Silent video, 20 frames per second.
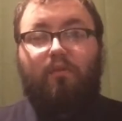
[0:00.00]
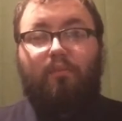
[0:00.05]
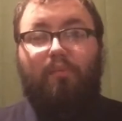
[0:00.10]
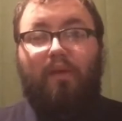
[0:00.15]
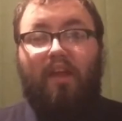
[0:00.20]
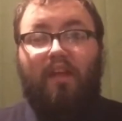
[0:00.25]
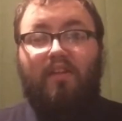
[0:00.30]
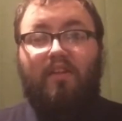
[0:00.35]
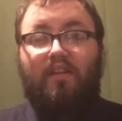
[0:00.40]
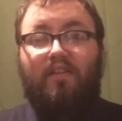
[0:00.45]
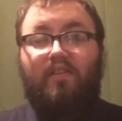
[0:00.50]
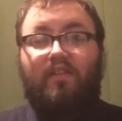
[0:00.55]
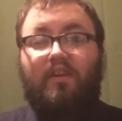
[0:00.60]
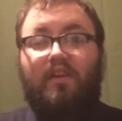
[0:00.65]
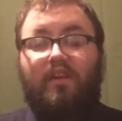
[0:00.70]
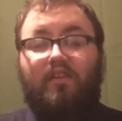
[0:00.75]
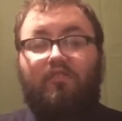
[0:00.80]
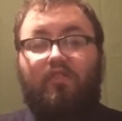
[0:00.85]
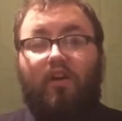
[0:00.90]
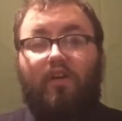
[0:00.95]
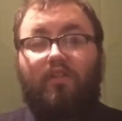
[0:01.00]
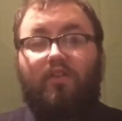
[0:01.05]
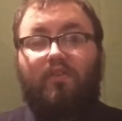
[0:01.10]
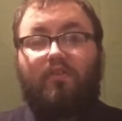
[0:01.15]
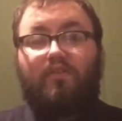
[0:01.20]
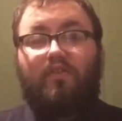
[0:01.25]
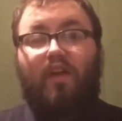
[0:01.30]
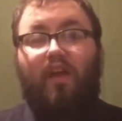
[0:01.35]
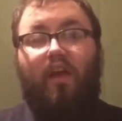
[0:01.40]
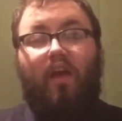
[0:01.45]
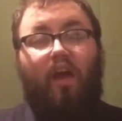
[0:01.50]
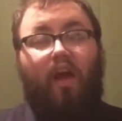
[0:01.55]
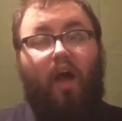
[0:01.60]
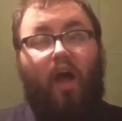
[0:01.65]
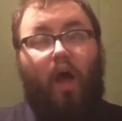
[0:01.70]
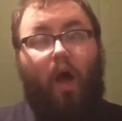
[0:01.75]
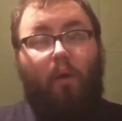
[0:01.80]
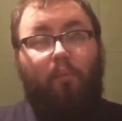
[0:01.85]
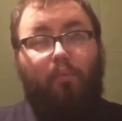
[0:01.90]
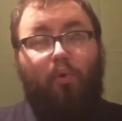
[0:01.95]
opinions and each other's
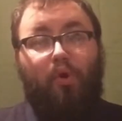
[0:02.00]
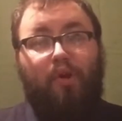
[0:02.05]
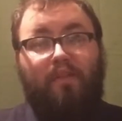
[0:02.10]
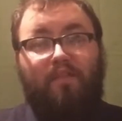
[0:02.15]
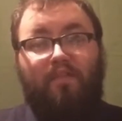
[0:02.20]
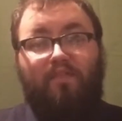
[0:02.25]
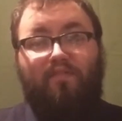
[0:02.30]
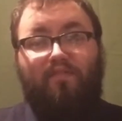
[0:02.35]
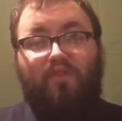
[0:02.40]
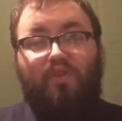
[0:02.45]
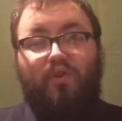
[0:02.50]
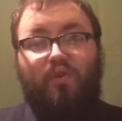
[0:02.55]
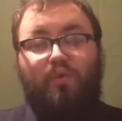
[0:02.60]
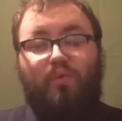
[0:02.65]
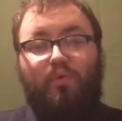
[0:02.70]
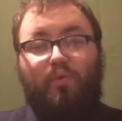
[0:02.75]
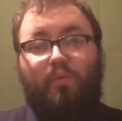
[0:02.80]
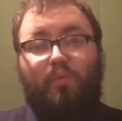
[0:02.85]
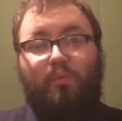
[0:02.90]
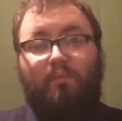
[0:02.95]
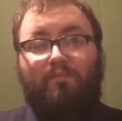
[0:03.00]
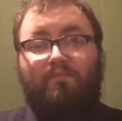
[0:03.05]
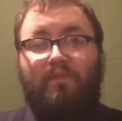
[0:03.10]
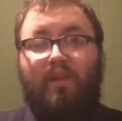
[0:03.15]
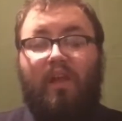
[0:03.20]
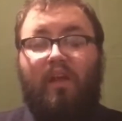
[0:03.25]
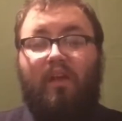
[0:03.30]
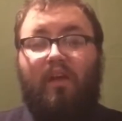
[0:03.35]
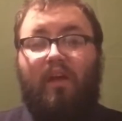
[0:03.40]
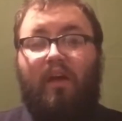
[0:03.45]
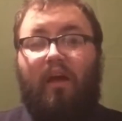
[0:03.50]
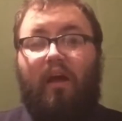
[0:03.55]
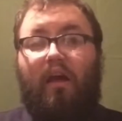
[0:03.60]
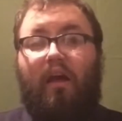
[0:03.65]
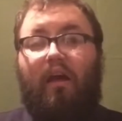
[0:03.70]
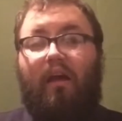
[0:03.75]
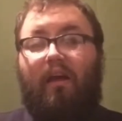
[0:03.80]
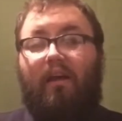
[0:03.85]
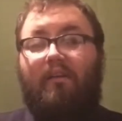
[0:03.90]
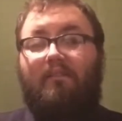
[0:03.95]
points of view,
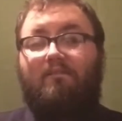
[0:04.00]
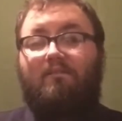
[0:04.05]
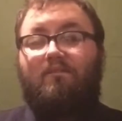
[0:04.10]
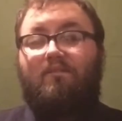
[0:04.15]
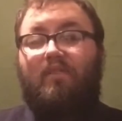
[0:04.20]
that